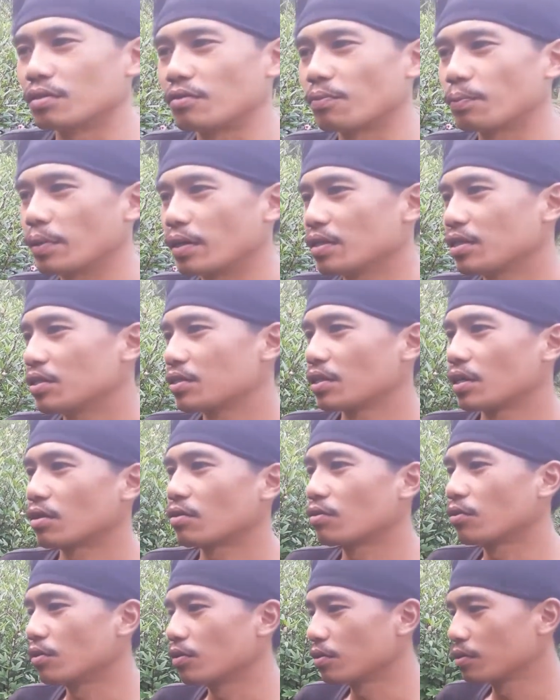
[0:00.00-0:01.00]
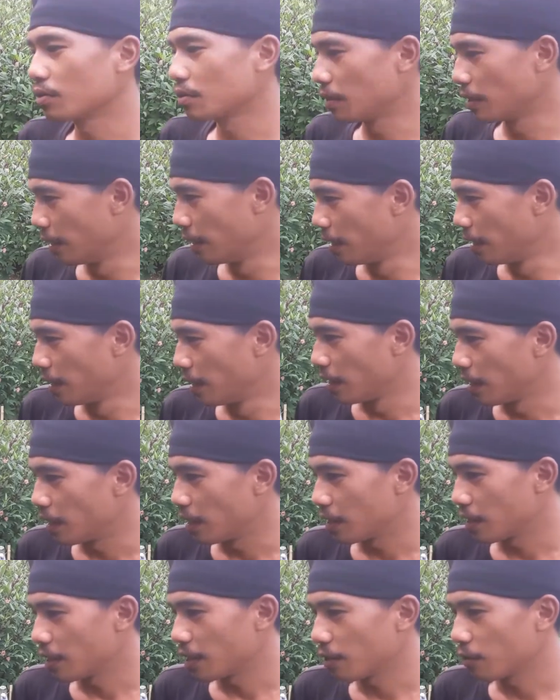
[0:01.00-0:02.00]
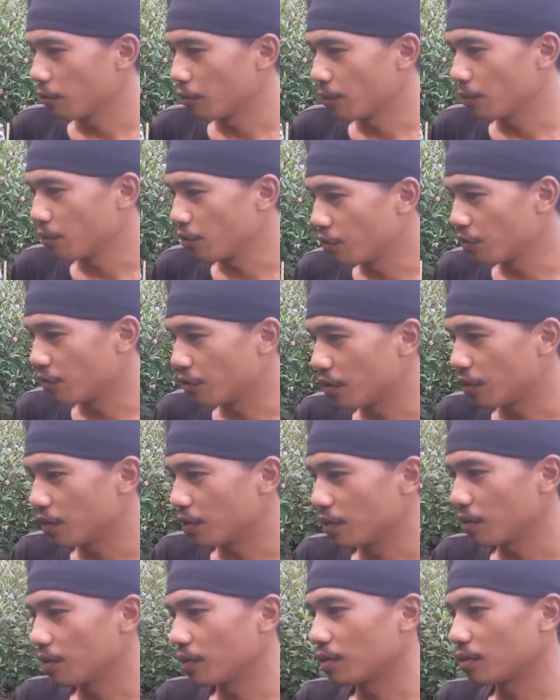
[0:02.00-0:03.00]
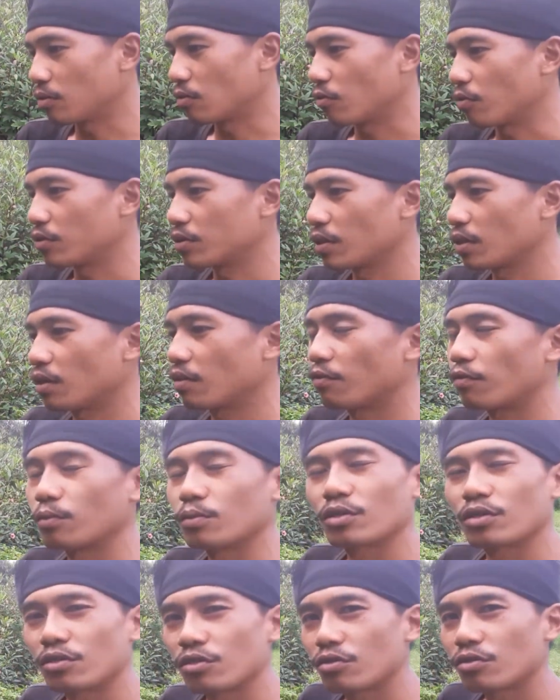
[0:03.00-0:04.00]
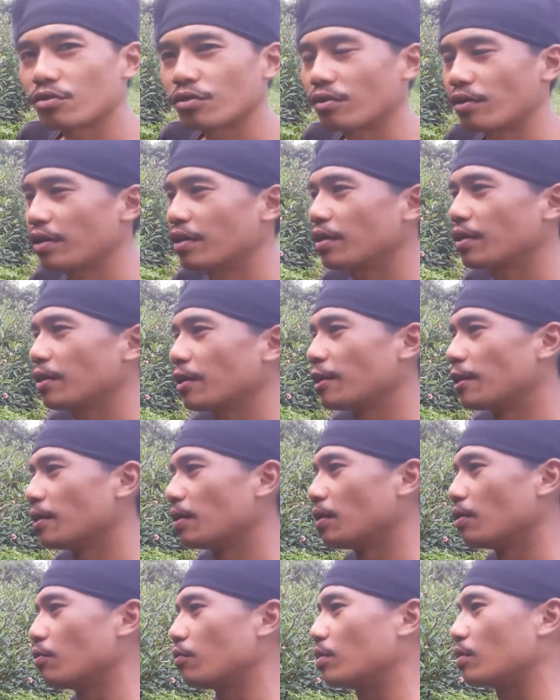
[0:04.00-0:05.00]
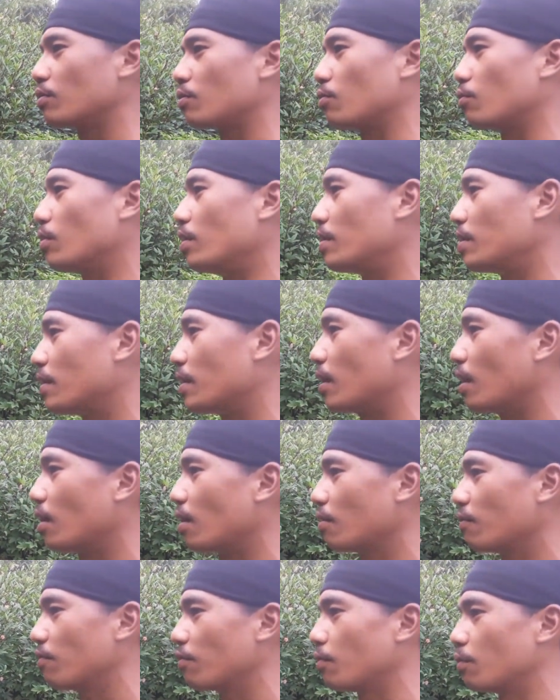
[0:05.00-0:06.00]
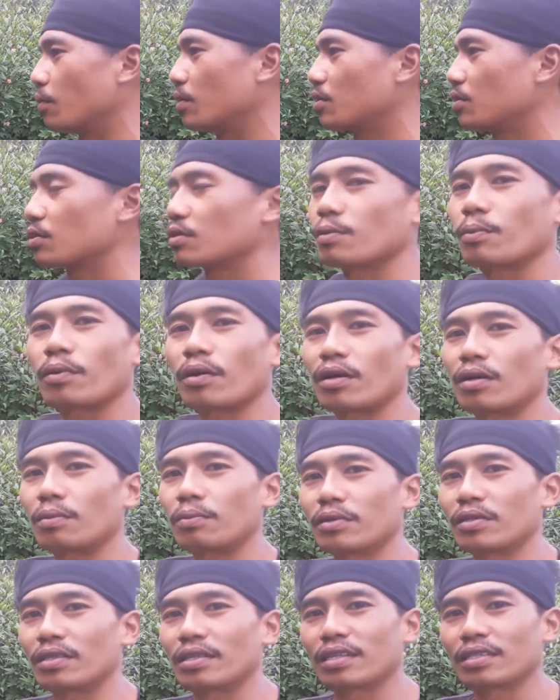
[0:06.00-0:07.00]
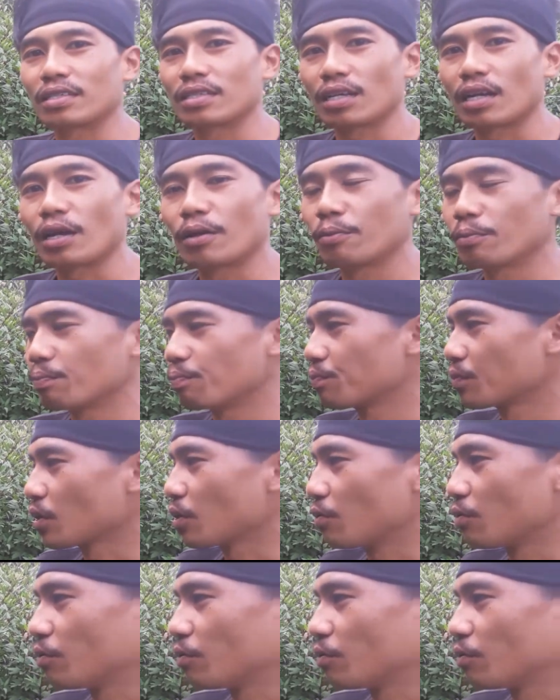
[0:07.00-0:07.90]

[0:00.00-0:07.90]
paddy charcoal, and then we move the Rosella from the nursery with 1.5 meters apart. But next time we